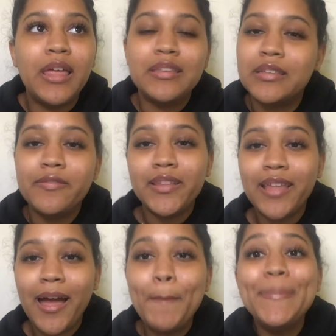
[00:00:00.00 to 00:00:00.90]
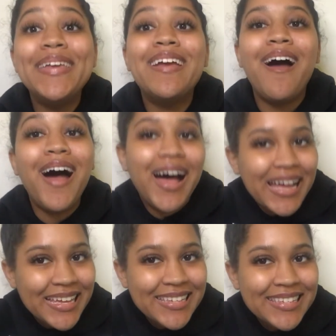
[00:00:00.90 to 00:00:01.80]
stuff like that,
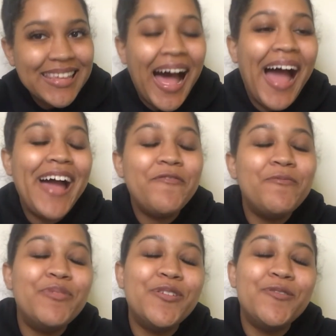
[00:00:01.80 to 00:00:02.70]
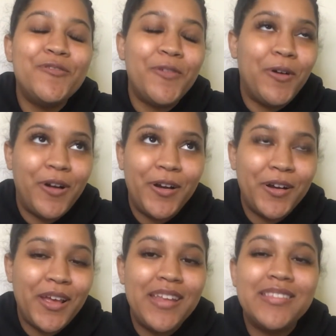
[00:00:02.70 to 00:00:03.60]
because I have a beautiful arc.
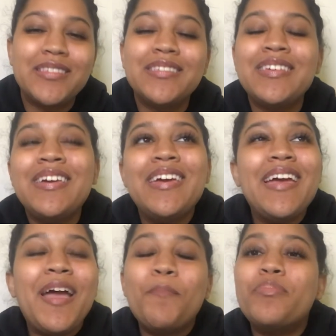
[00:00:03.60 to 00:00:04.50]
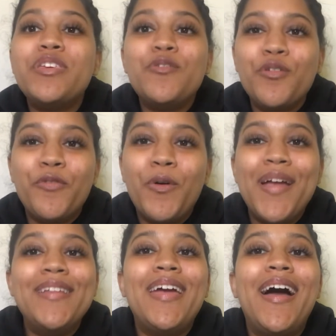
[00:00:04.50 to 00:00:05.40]
It's beautiful, and it
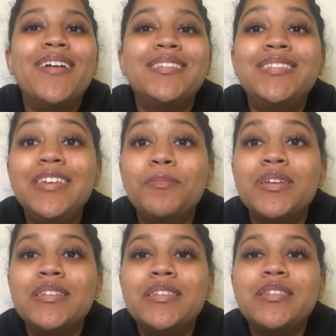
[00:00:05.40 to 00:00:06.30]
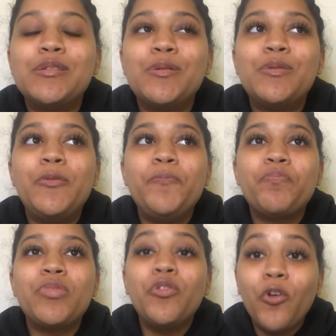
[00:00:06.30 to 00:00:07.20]
has demons, so the
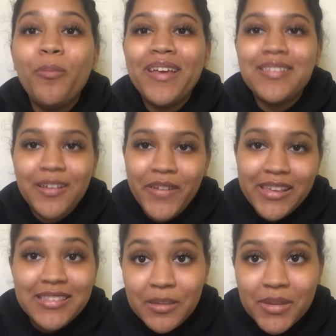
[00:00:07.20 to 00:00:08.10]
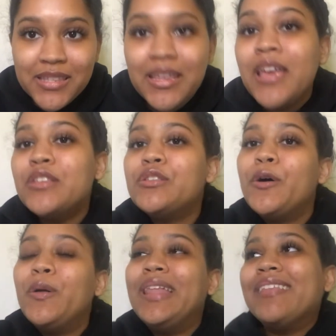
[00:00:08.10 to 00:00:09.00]
sole basis of it is demons, so
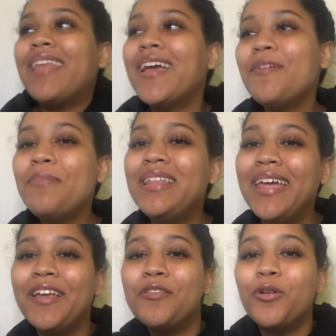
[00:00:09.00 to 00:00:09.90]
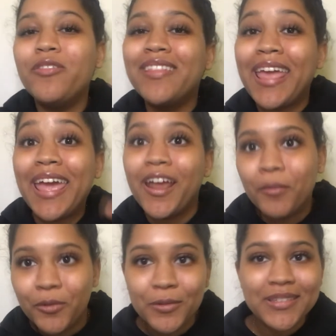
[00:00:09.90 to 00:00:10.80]
like that can be like sort of like the
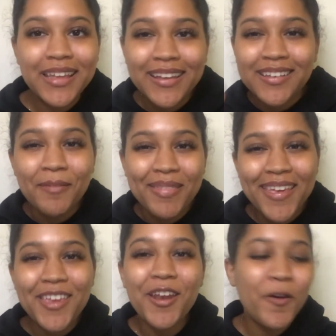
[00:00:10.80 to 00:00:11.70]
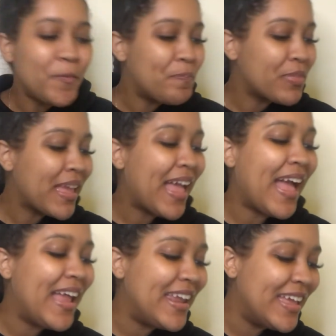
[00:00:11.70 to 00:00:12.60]
animals like type of thing, you know. And
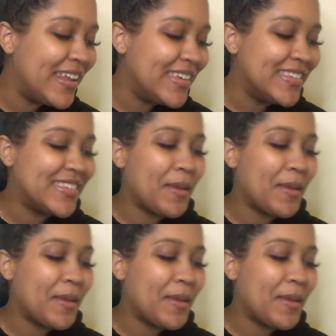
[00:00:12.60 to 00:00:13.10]
it is,